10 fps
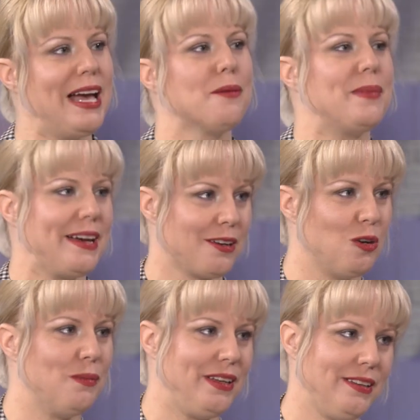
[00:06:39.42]
at back
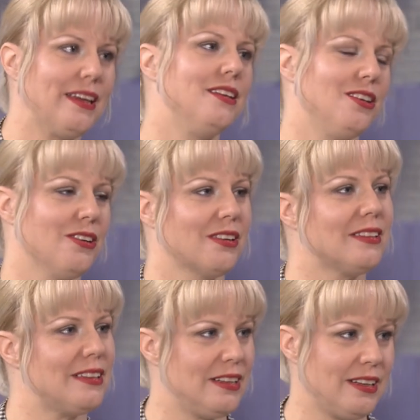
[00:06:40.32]
home in New York
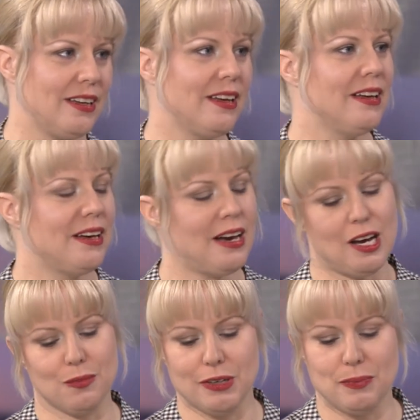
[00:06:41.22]
City.
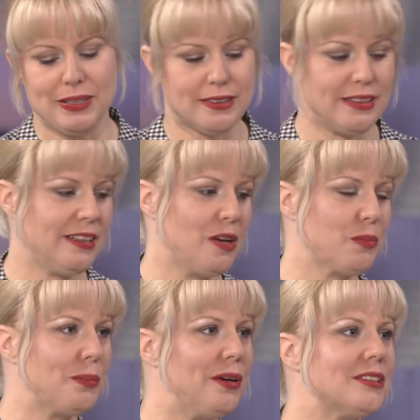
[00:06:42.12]
We've been sending out
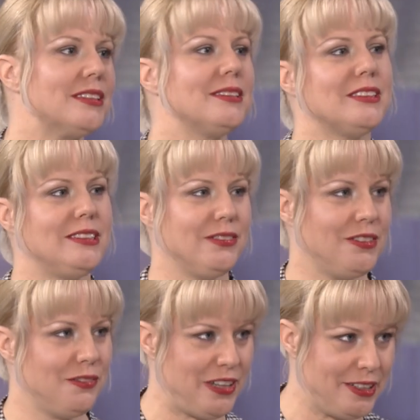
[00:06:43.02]
proposals to
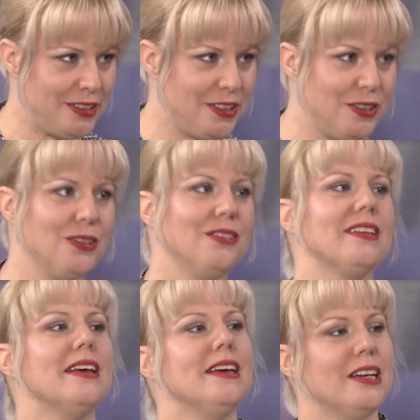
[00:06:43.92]
different
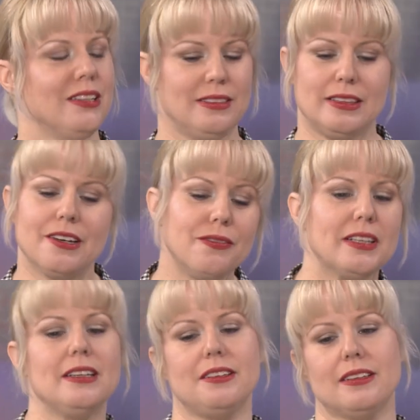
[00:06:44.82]
venues. There
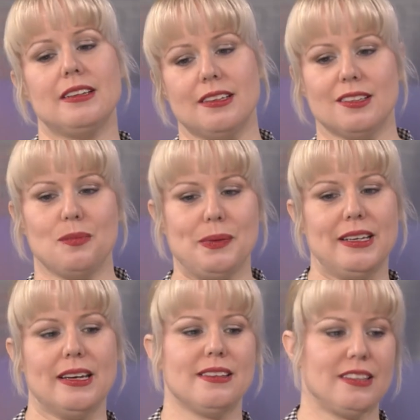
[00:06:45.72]
really just needs to
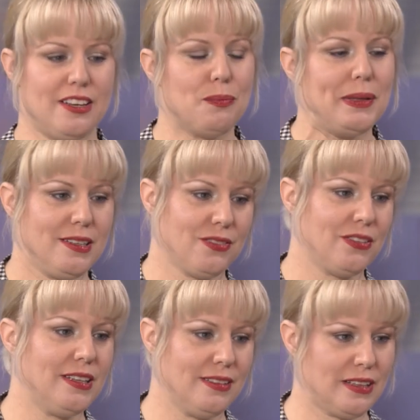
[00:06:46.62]
be a safe place for these